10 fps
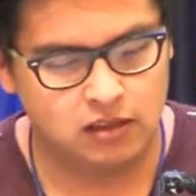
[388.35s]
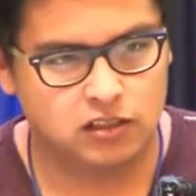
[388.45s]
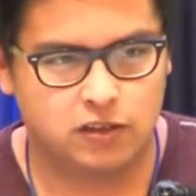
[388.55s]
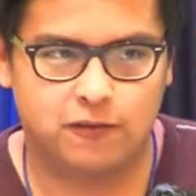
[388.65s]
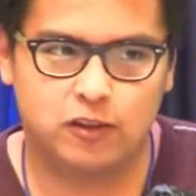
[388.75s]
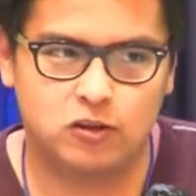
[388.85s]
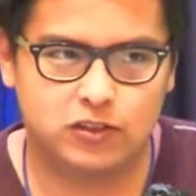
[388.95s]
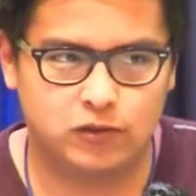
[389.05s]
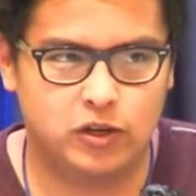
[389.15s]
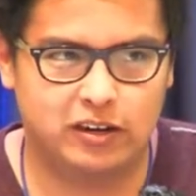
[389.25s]
So for
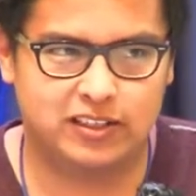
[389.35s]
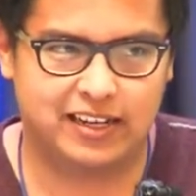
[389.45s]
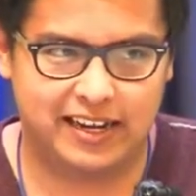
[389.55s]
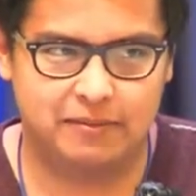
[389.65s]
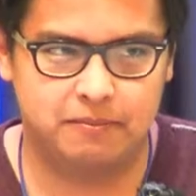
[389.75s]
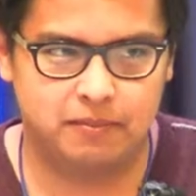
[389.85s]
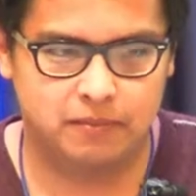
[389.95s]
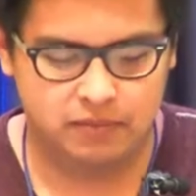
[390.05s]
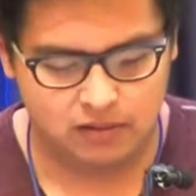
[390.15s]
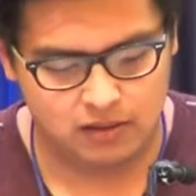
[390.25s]
those of you here today,
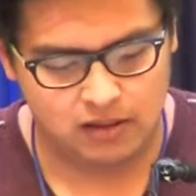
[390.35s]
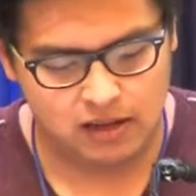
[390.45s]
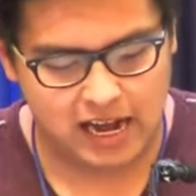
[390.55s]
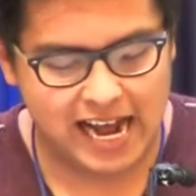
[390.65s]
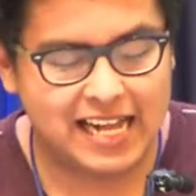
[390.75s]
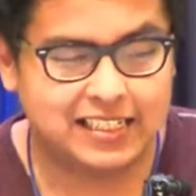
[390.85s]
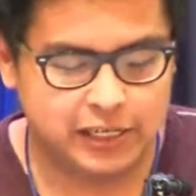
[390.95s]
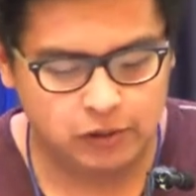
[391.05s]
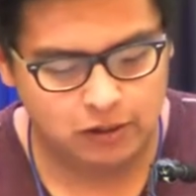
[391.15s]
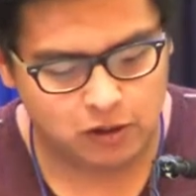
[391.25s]
I ask that
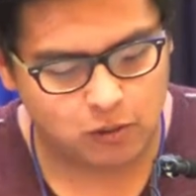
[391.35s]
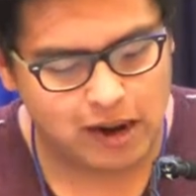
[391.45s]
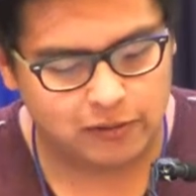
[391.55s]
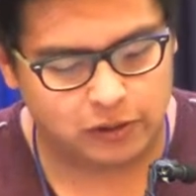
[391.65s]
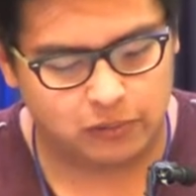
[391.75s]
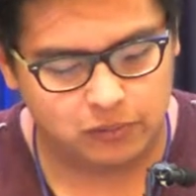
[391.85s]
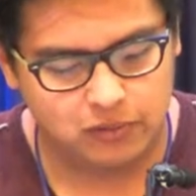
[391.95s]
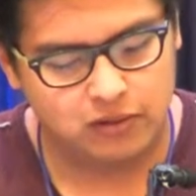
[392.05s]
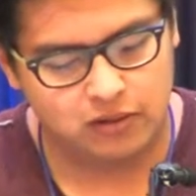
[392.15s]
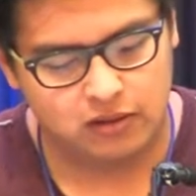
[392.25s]
you look around you,
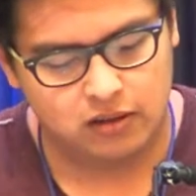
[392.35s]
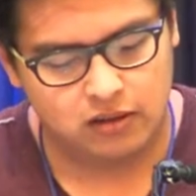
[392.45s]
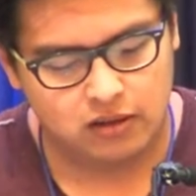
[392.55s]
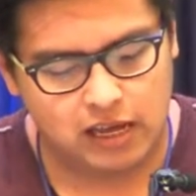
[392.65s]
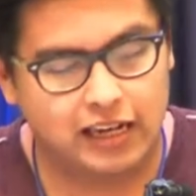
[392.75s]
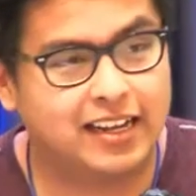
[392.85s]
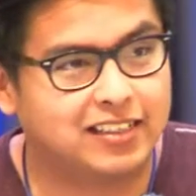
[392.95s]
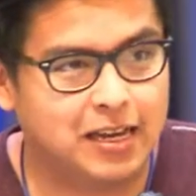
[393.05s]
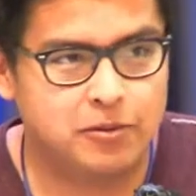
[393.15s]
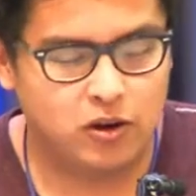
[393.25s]
and
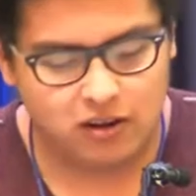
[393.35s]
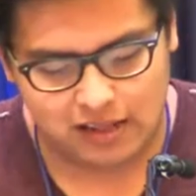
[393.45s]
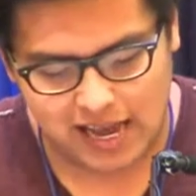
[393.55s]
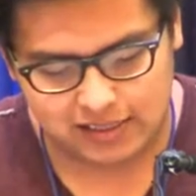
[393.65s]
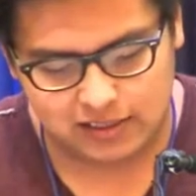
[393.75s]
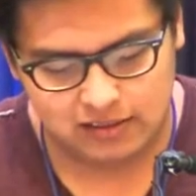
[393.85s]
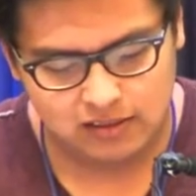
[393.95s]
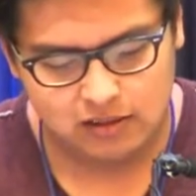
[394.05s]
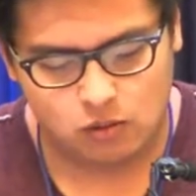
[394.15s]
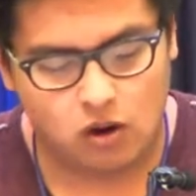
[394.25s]
next time you're in class
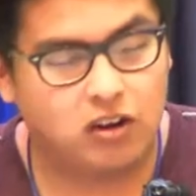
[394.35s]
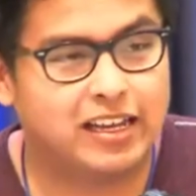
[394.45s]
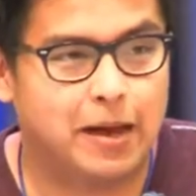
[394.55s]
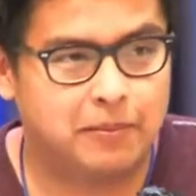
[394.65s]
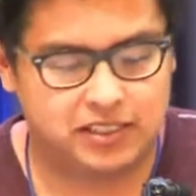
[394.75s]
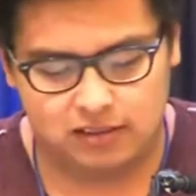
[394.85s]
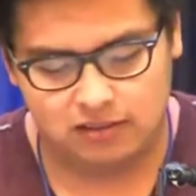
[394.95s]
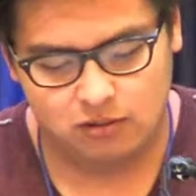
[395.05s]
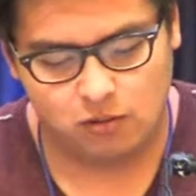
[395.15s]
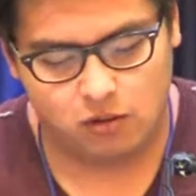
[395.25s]
or on
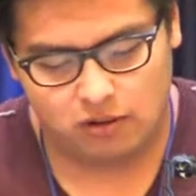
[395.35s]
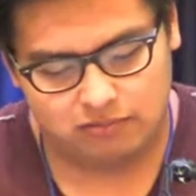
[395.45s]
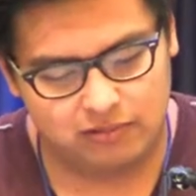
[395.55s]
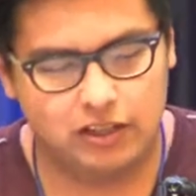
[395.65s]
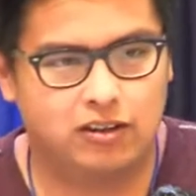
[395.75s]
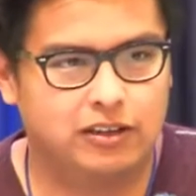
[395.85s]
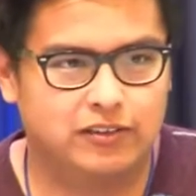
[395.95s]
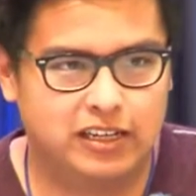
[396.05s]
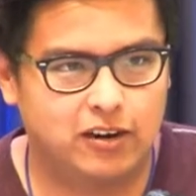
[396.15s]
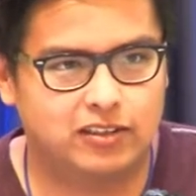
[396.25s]
campus or
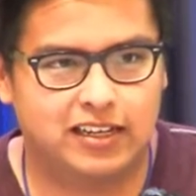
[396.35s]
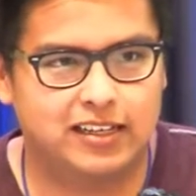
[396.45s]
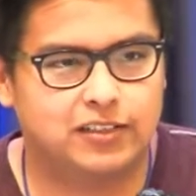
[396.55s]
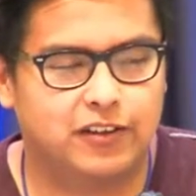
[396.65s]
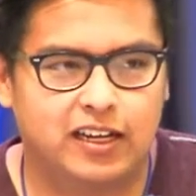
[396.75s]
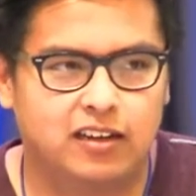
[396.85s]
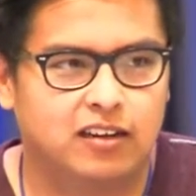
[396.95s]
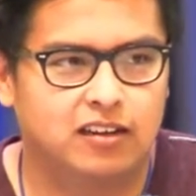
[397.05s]
even here at today's event,